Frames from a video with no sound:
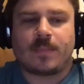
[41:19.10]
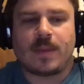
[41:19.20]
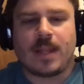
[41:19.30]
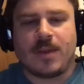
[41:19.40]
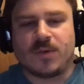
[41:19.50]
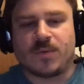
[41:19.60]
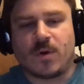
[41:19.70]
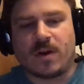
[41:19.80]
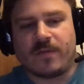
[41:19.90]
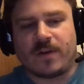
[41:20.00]
It was
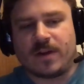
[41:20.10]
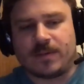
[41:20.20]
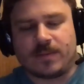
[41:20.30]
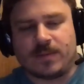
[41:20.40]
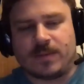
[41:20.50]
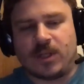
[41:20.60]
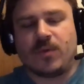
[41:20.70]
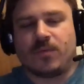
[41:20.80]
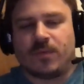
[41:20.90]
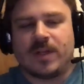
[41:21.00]
more of a, do
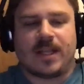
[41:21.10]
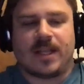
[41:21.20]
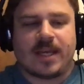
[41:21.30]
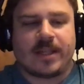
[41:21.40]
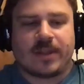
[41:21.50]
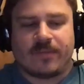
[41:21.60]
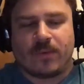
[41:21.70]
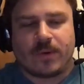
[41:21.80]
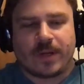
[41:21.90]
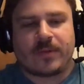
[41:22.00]
you really think the
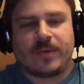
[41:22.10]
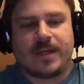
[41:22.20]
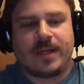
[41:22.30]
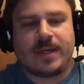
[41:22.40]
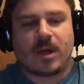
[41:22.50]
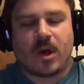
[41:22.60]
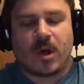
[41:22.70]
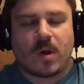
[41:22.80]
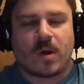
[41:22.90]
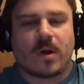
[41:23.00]
43
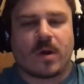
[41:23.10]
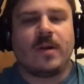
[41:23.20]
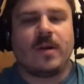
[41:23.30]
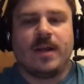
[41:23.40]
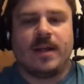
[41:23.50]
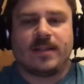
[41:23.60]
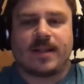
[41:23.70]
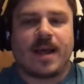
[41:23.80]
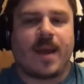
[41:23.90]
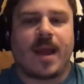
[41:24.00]
car is
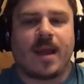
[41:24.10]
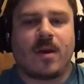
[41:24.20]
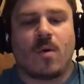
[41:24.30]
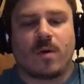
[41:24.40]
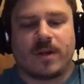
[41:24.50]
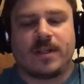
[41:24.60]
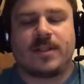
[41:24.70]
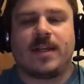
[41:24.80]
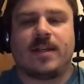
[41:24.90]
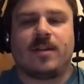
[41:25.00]
that bad, or is
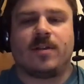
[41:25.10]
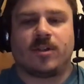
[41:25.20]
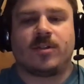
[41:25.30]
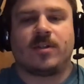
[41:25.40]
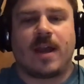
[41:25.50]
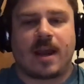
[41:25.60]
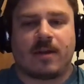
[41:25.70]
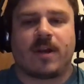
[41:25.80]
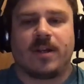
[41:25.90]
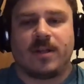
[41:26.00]
it just
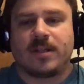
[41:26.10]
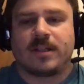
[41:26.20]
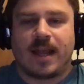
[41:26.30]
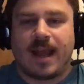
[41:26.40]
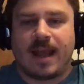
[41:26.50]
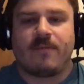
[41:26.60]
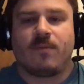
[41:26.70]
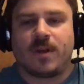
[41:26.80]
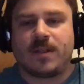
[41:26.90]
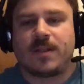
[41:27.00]
Eric doesn't
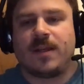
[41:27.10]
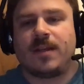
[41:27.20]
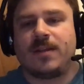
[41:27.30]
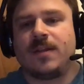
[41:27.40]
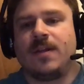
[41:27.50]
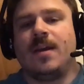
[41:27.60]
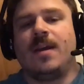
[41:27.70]
have what it takes?